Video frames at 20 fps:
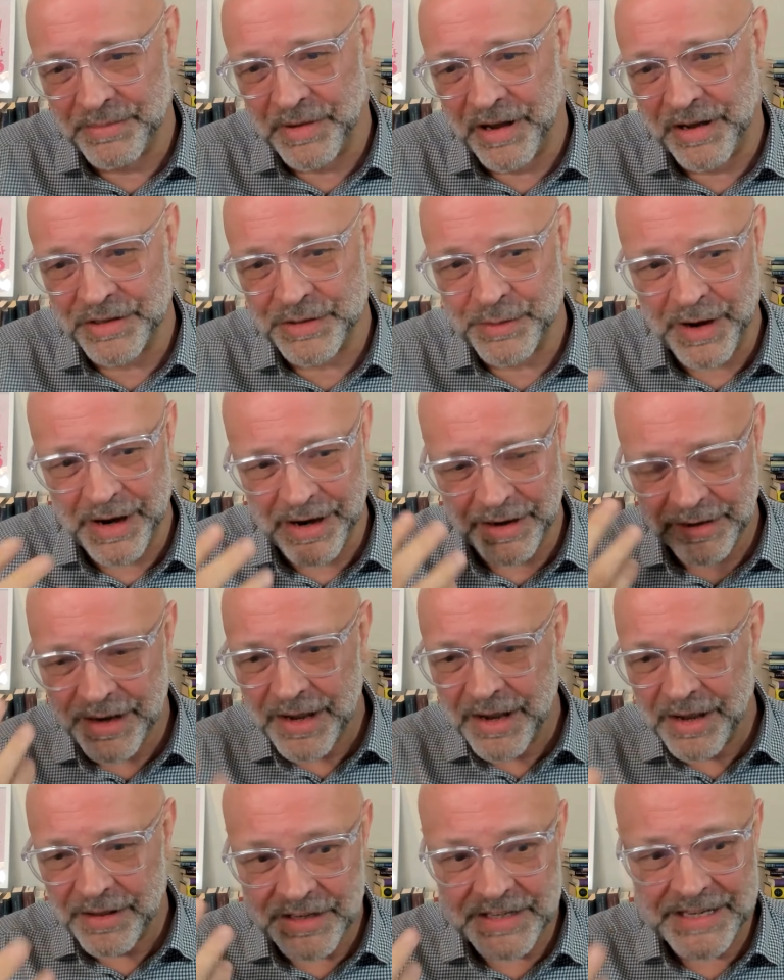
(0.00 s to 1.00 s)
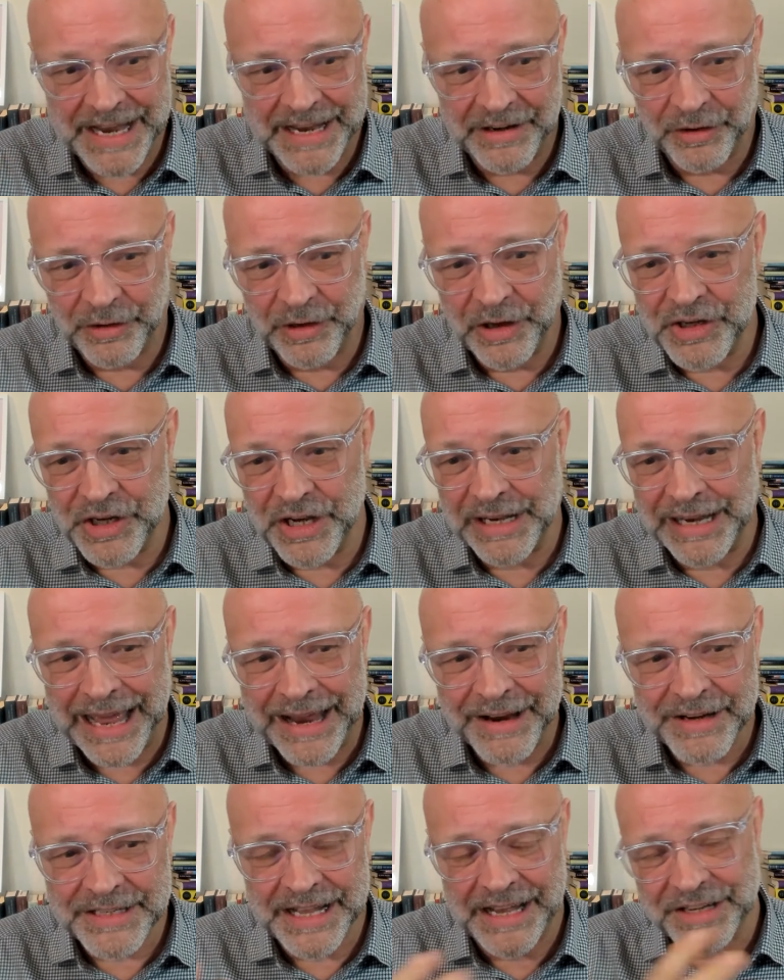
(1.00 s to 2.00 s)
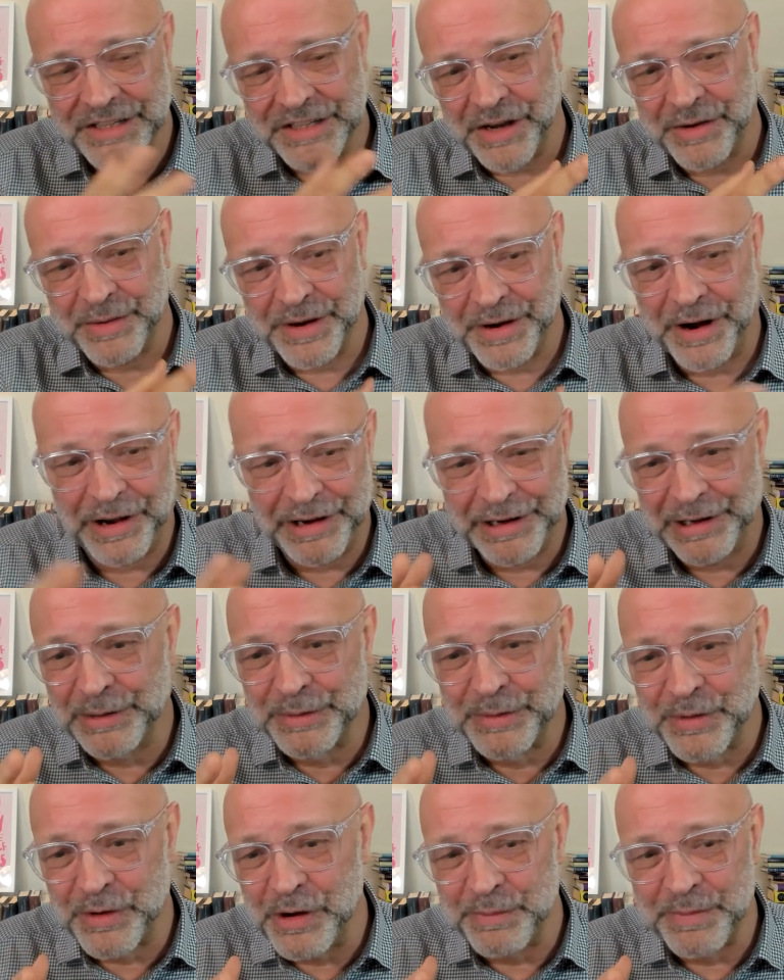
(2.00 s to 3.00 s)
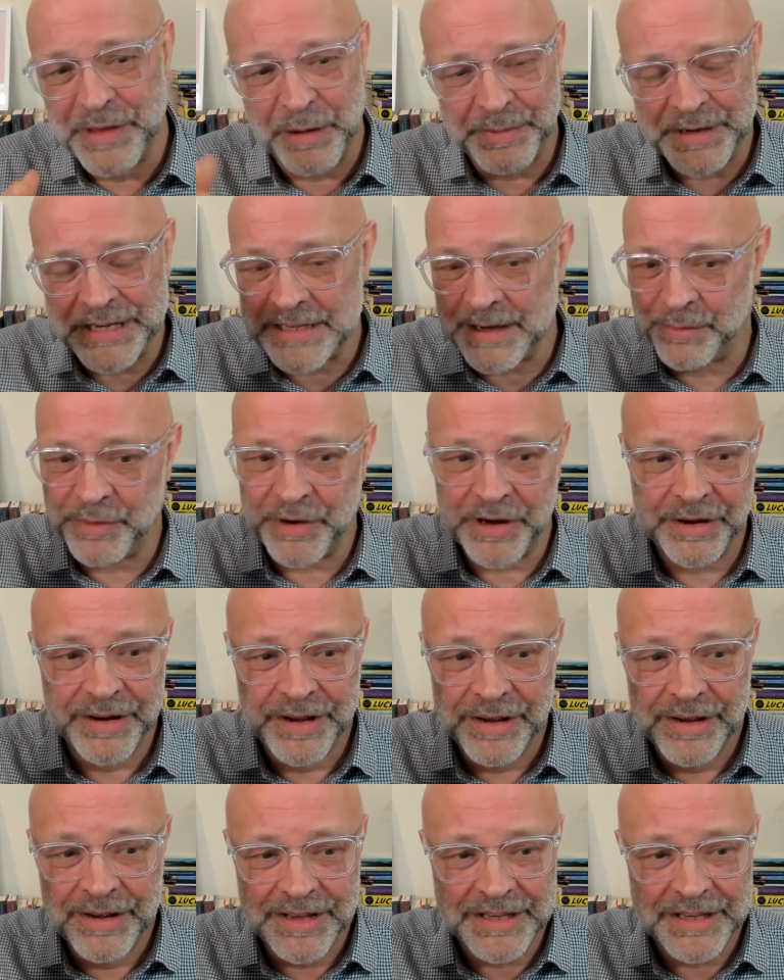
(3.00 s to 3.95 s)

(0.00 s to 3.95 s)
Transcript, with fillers: miles away, and the technology allows that. So in our little group, there'll be someone.